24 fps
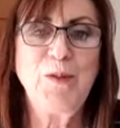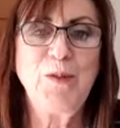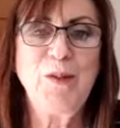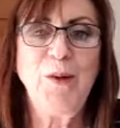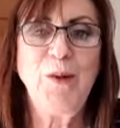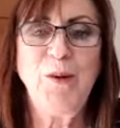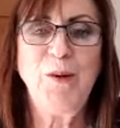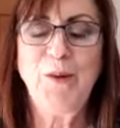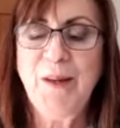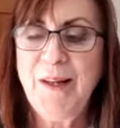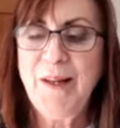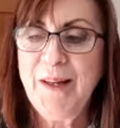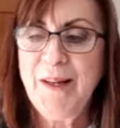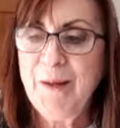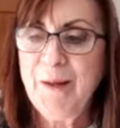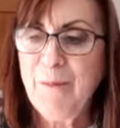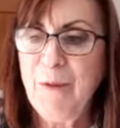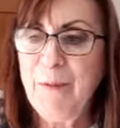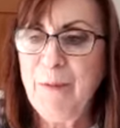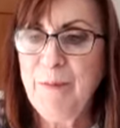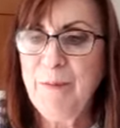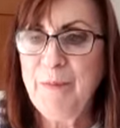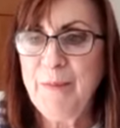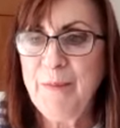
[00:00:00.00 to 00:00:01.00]
So
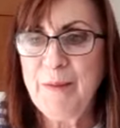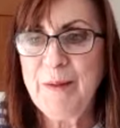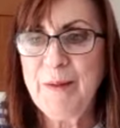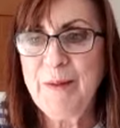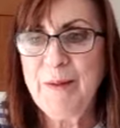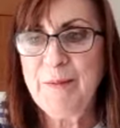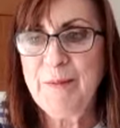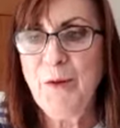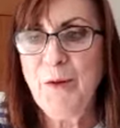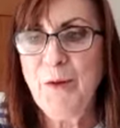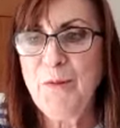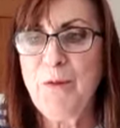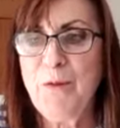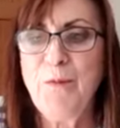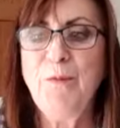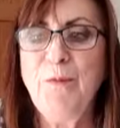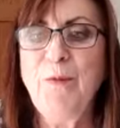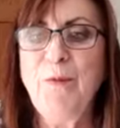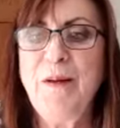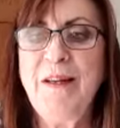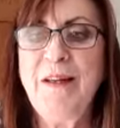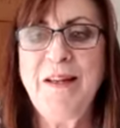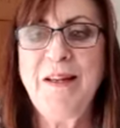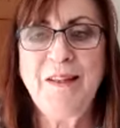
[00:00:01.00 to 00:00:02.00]
when often
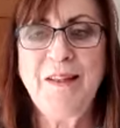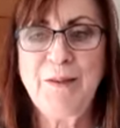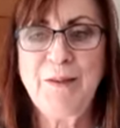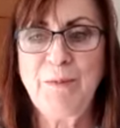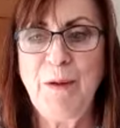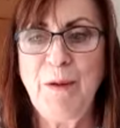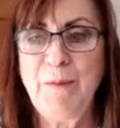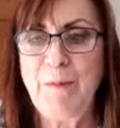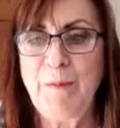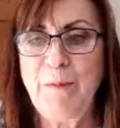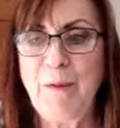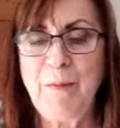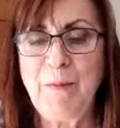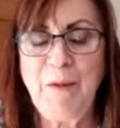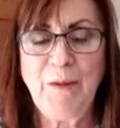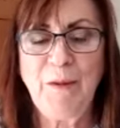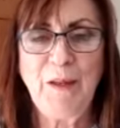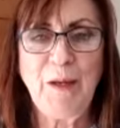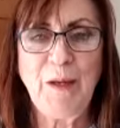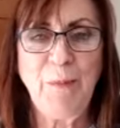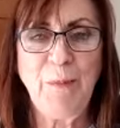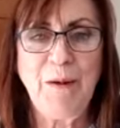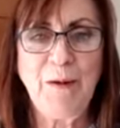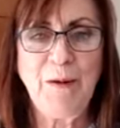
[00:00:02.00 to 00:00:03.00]
we as women, when we
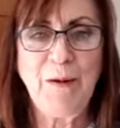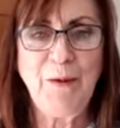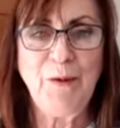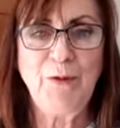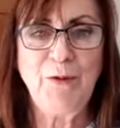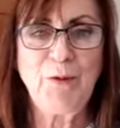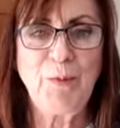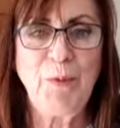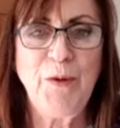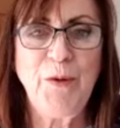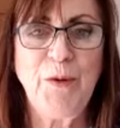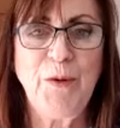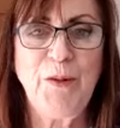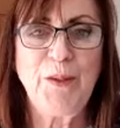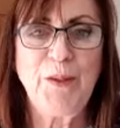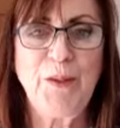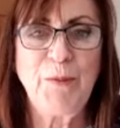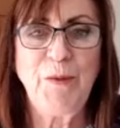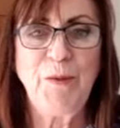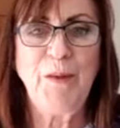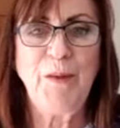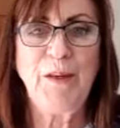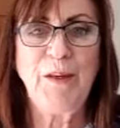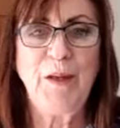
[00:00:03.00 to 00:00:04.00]
think about
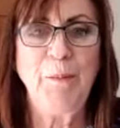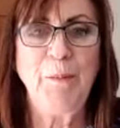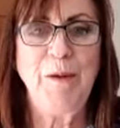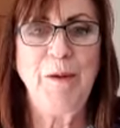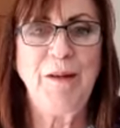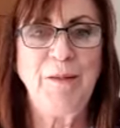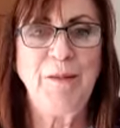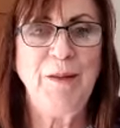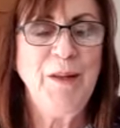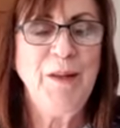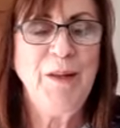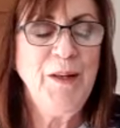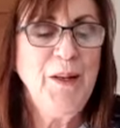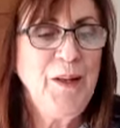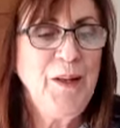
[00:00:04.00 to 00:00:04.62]
entrepreneurs, we think about